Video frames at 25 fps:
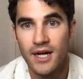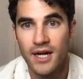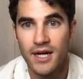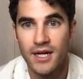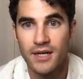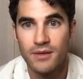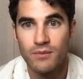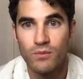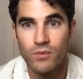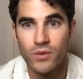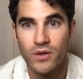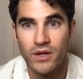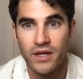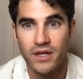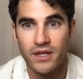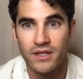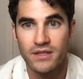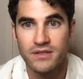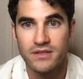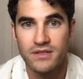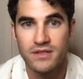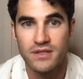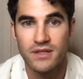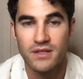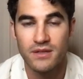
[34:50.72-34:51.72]
when I can
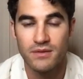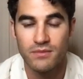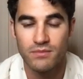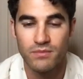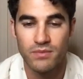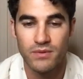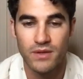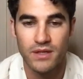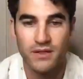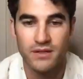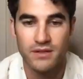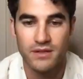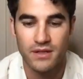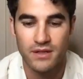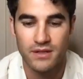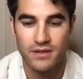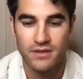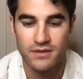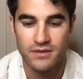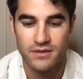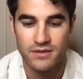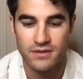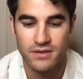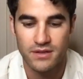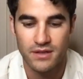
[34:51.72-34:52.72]
see and
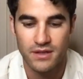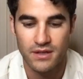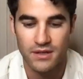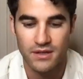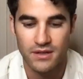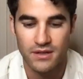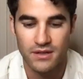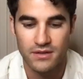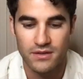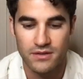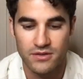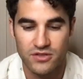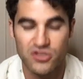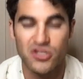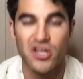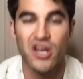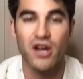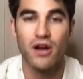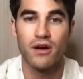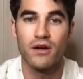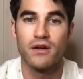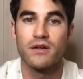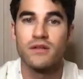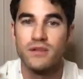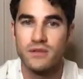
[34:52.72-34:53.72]

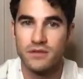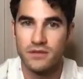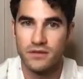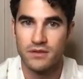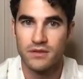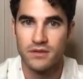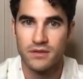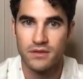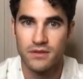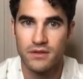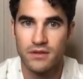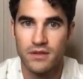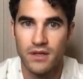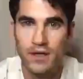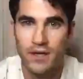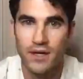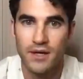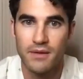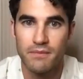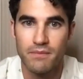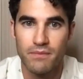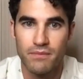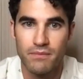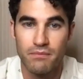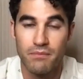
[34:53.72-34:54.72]
share
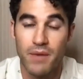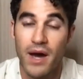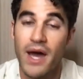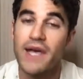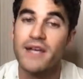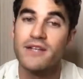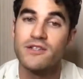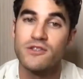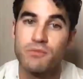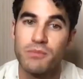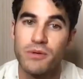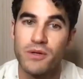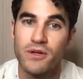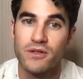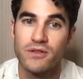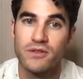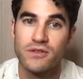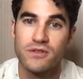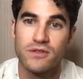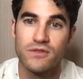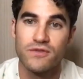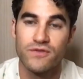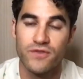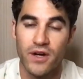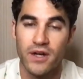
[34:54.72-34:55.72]
my experience
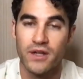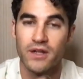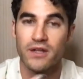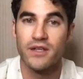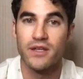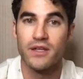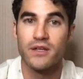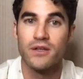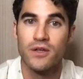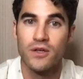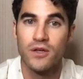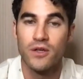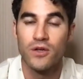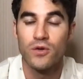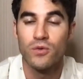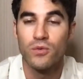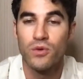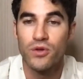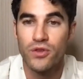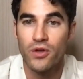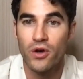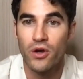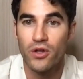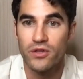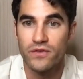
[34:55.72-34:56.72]
finally with
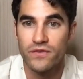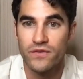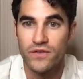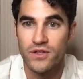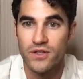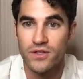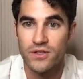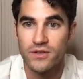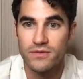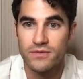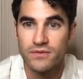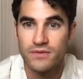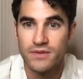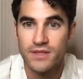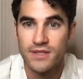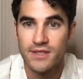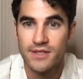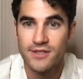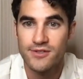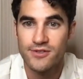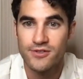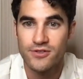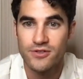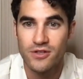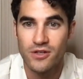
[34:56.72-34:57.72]
all of you.
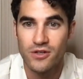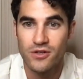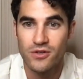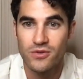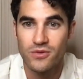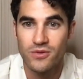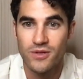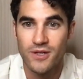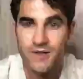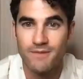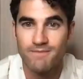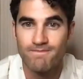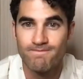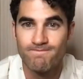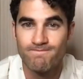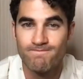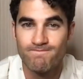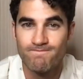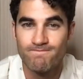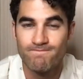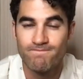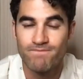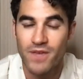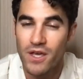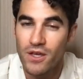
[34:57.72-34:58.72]
So
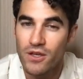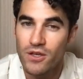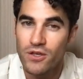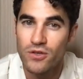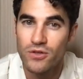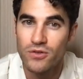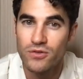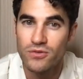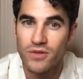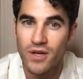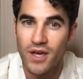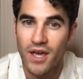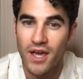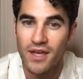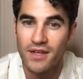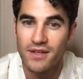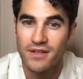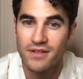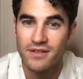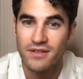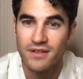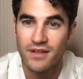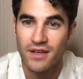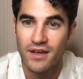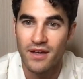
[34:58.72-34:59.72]
thank you, and
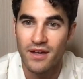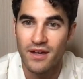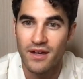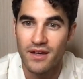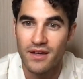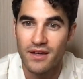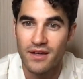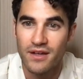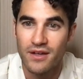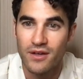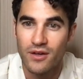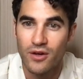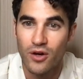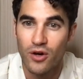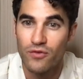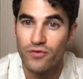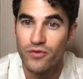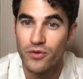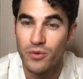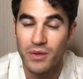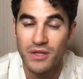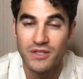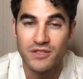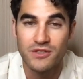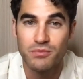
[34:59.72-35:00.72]
hopefully
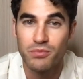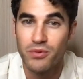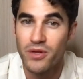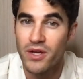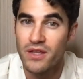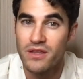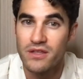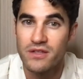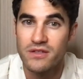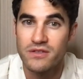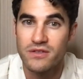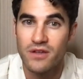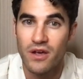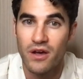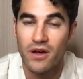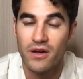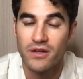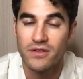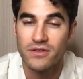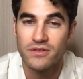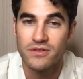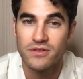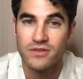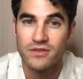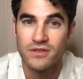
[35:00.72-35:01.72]
we get to play these
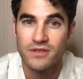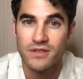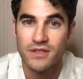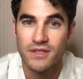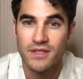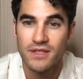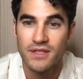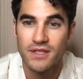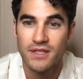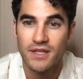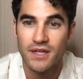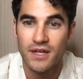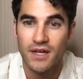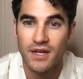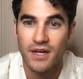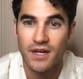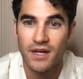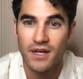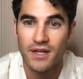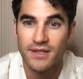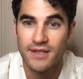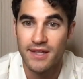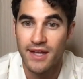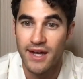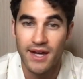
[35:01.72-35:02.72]
songs
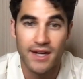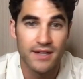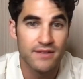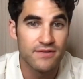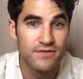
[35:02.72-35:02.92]
live,